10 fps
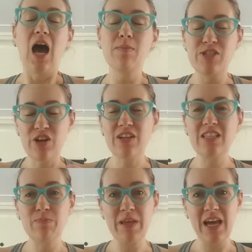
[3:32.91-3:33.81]
I'm sharing
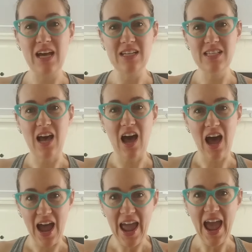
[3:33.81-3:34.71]
this because
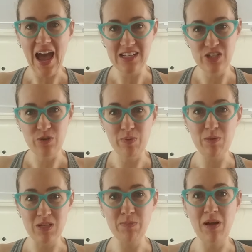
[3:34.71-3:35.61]
I had to
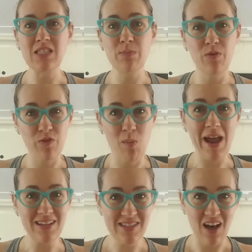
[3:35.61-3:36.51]
be responsible for
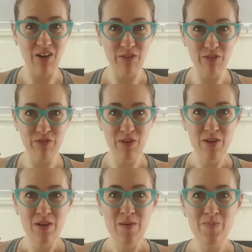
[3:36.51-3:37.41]
myself,
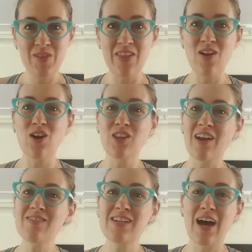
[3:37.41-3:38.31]
and there are a
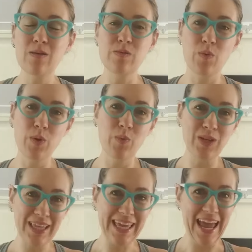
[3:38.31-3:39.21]
lot of times where we
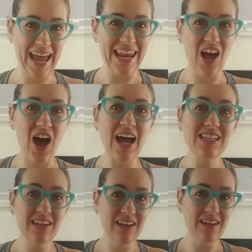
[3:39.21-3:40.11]
really
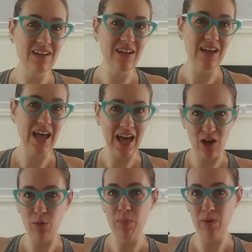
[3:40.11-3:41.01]
cannot
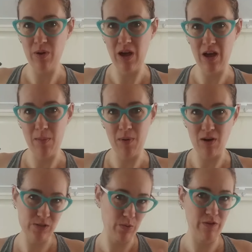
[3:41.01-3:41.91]
help um,
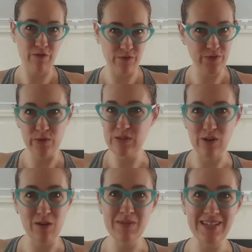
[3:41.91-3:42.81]
our sort of food
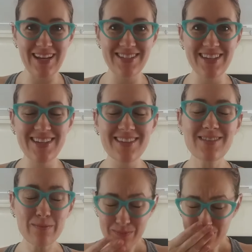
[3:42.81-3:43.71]
circumstances.
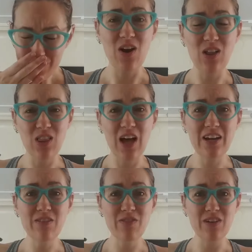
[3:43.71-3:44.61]
There are a lot
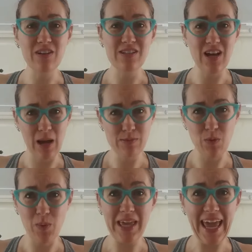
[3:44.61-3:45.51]
of times
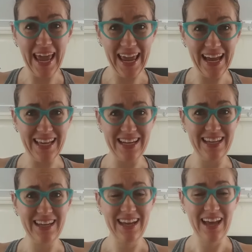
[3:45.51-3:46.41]
where we can
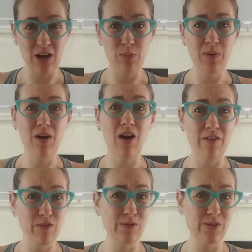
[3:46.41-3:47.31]
help
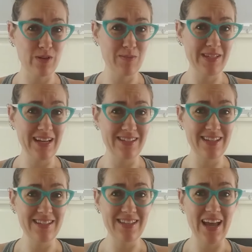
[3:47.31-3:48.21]
our food
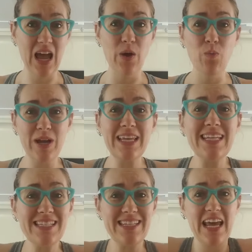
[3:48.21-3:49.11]
circumstances, and we
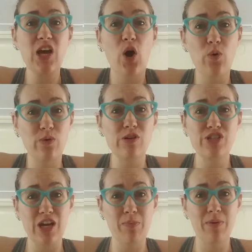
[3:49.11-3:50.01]
need to take
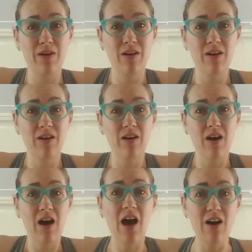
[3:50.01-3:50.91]
ownership
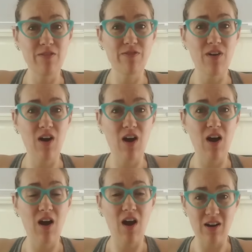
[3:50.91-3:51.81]
of
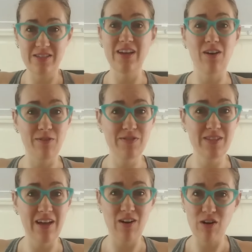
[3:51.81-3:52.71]

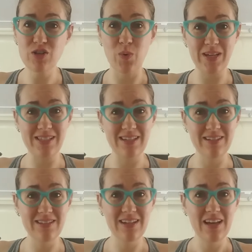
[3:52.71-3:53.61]
ourselves and our
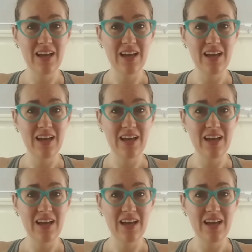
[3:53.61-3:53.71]
choices.